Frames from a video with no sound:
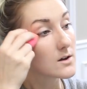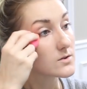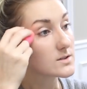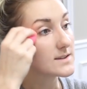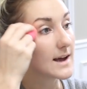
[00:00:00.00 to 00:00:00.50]

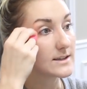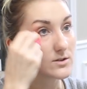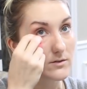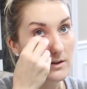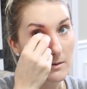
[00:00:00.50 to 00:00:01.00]
So it's
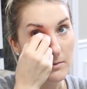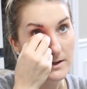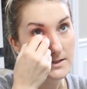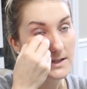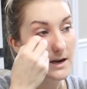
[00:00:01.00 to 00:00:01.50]
nice, you don't have to like
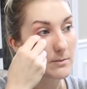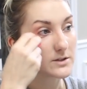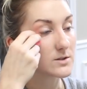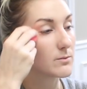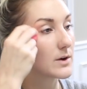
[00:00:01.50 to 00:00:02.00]
bust out a
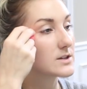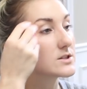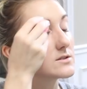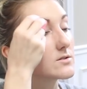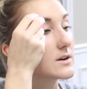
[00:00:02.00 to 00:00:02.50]
bunch of
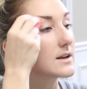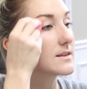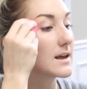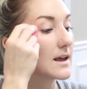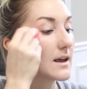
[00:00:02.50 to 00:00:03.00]
brushes or
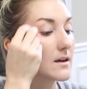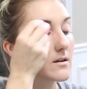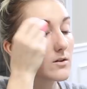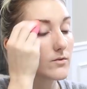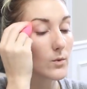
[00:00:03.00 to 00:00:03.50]
anything.
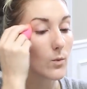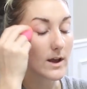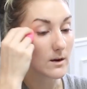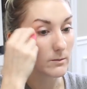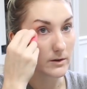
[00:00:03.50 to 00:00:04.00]
You have to
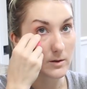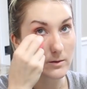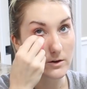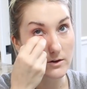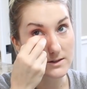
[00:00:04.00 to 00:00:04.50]
wet your beauty
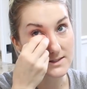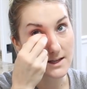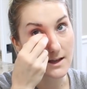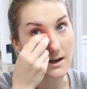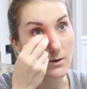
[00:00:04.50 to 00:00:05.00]
blender at the
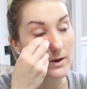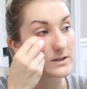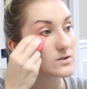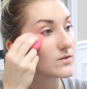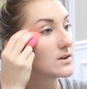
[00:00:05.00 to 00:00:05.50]
sink
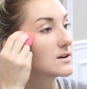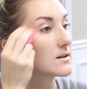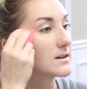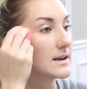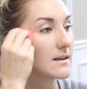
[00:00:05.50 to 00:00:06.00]
anyway, so if you need to
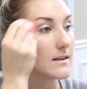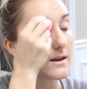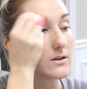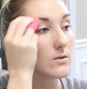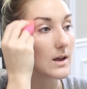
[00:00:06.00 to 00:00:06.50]
clean it
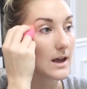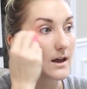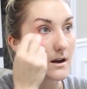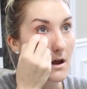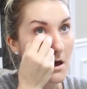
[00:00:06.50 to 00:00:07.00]
then you
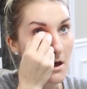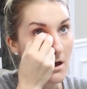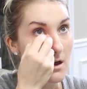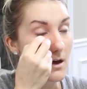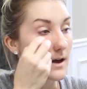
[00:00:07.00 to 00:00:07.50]
can.
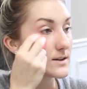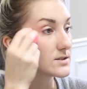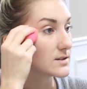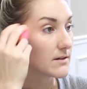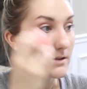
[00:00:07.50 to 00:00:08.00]
I
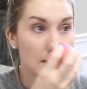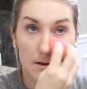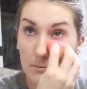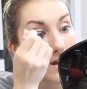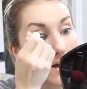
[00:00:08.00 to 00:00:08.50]
just love it.